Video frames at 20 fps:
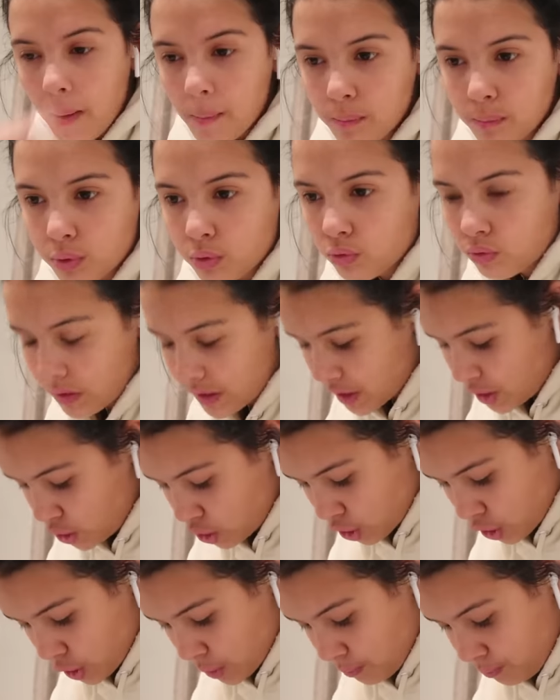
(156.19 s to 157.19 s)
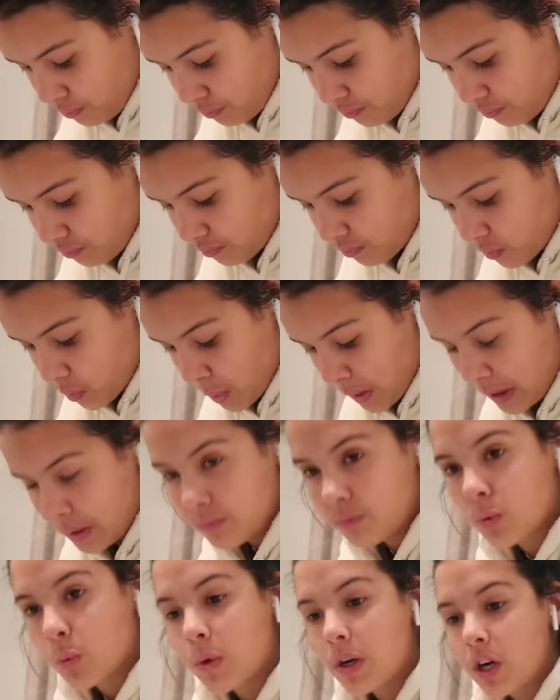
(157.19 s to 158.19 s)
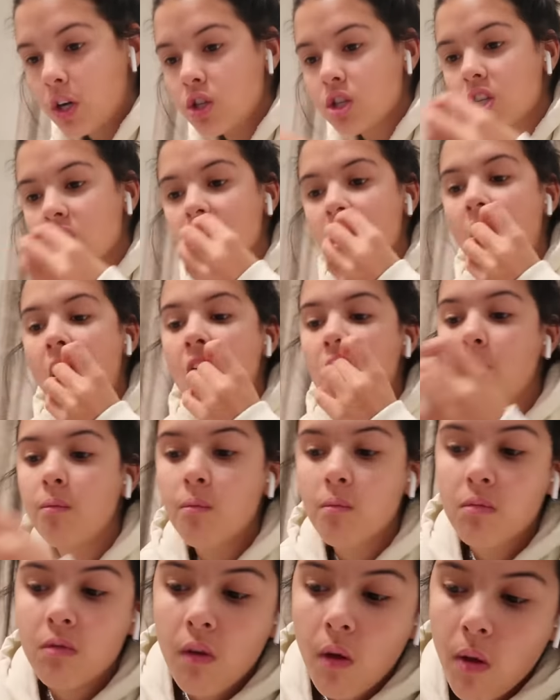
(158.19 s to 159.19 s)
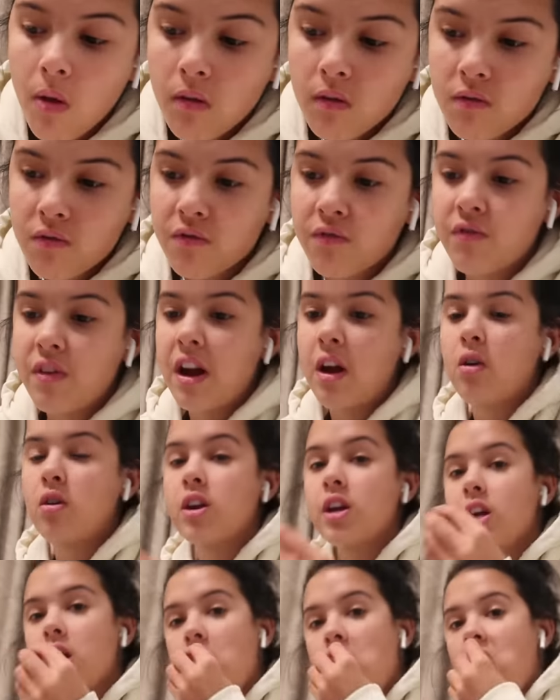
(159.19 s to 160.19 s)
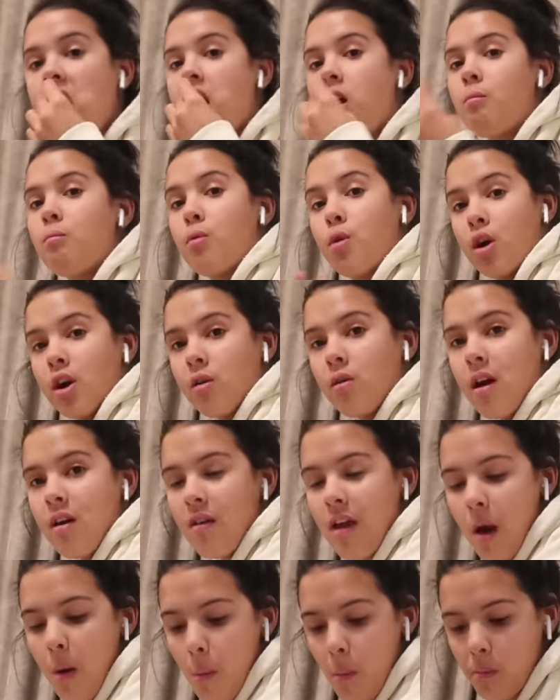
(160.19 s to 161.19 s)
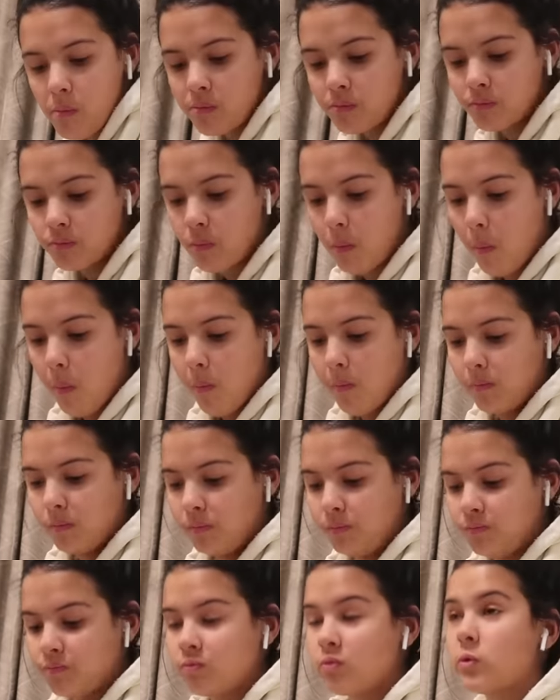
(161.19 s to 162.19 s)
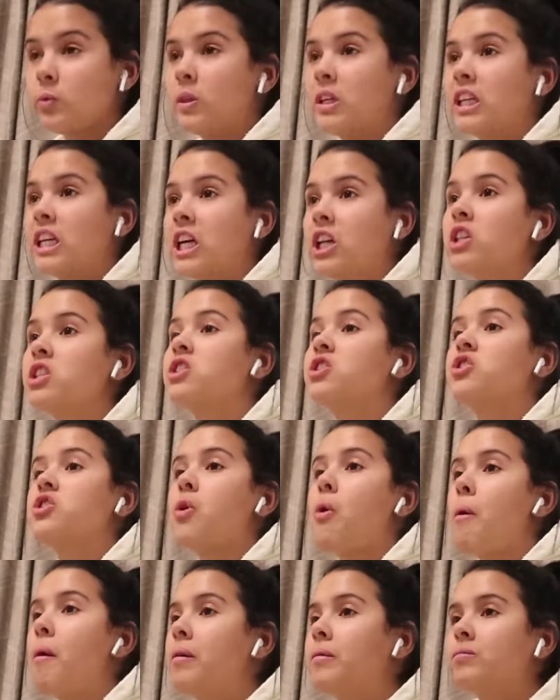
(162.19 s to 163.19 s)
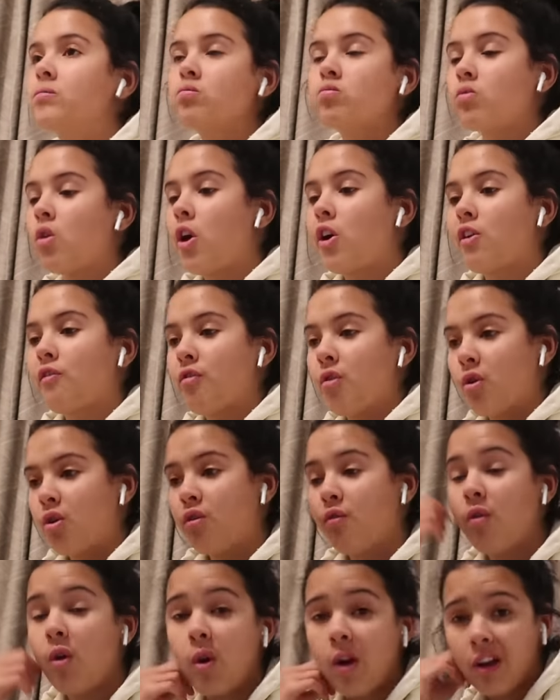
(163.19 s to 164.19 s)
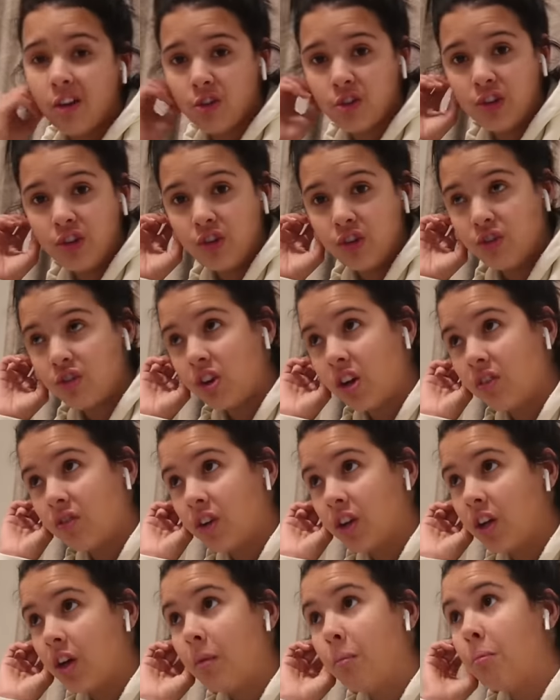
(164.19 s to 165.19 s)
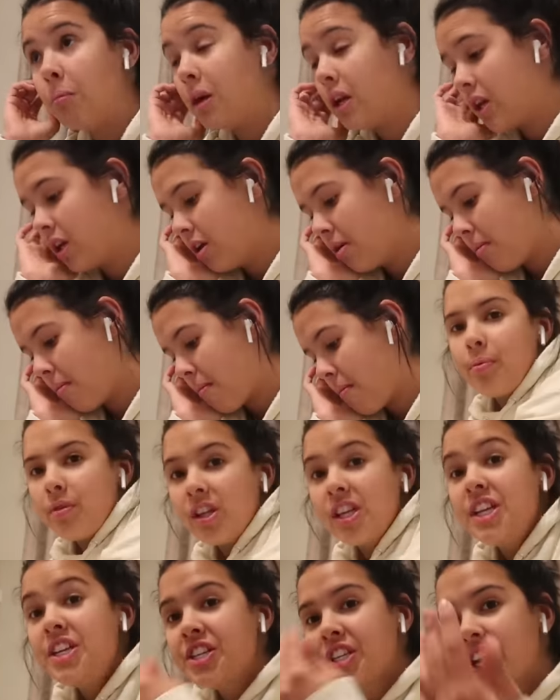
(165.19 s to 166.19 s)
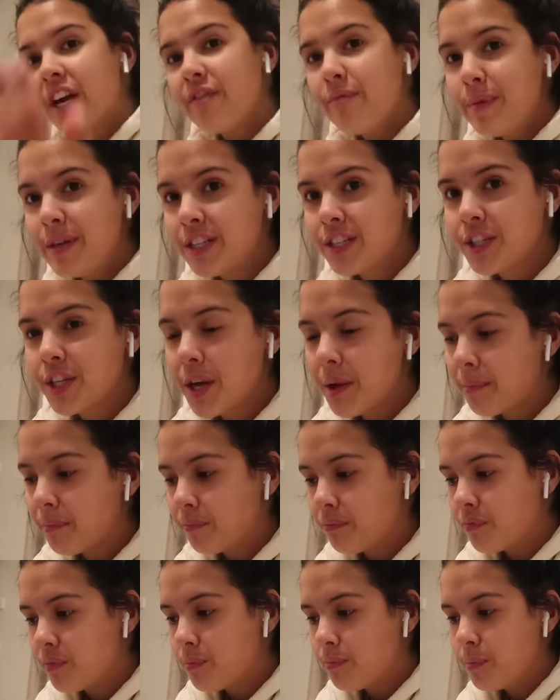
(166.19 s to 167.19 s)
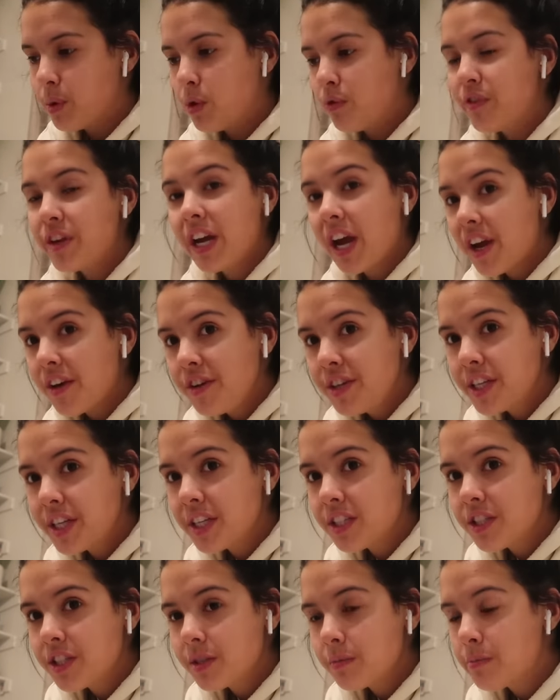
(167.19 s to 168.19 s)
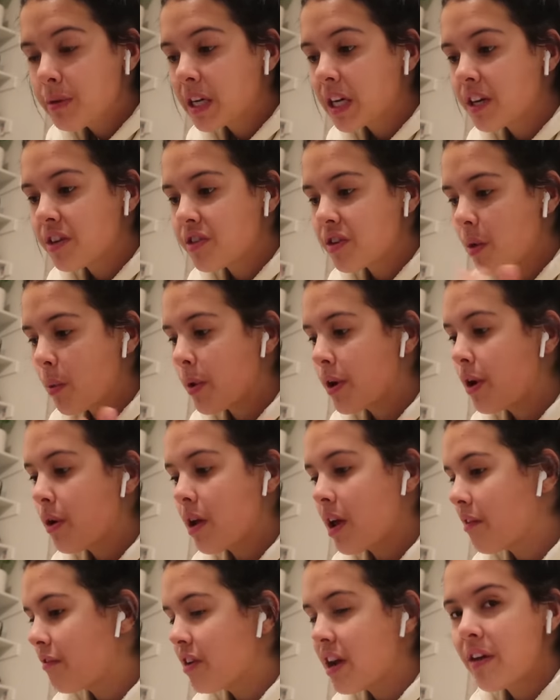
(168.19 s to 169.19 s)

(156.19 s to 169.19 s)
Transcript: I'm pretty sure, well, we're just very boring right now. Raquel is on her phone. Her phone actually turns off in a minute. Please give me some movie ideas because we don't have